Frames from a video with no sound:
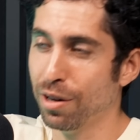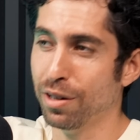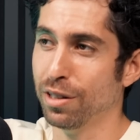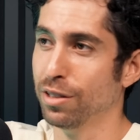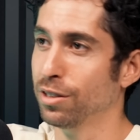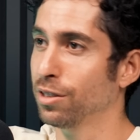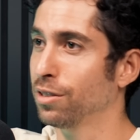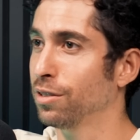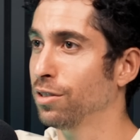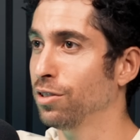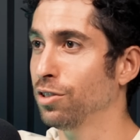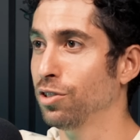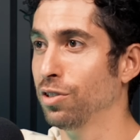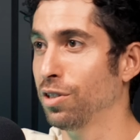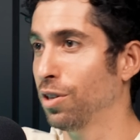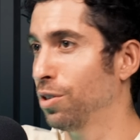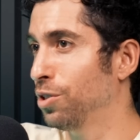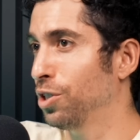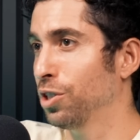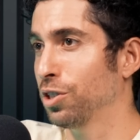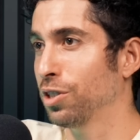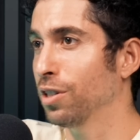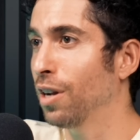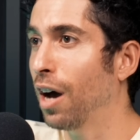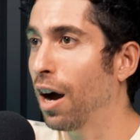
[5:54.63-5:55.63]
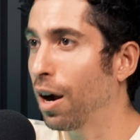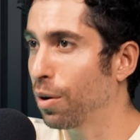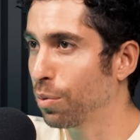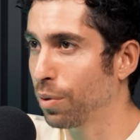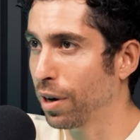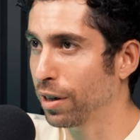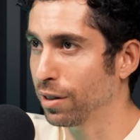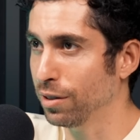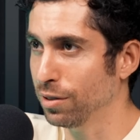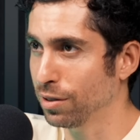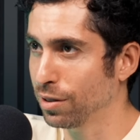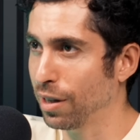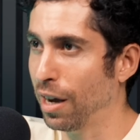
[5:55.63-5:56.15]
and they're just not
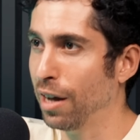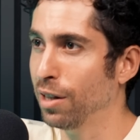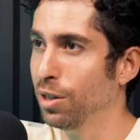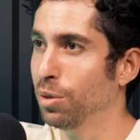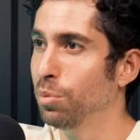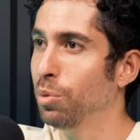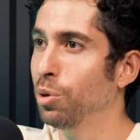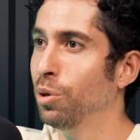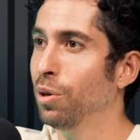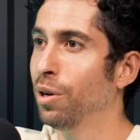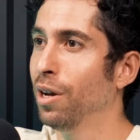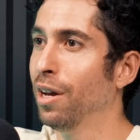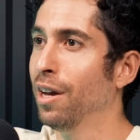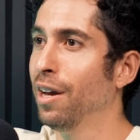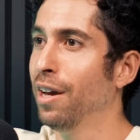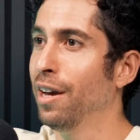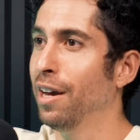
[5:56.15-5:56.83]
reconcilable.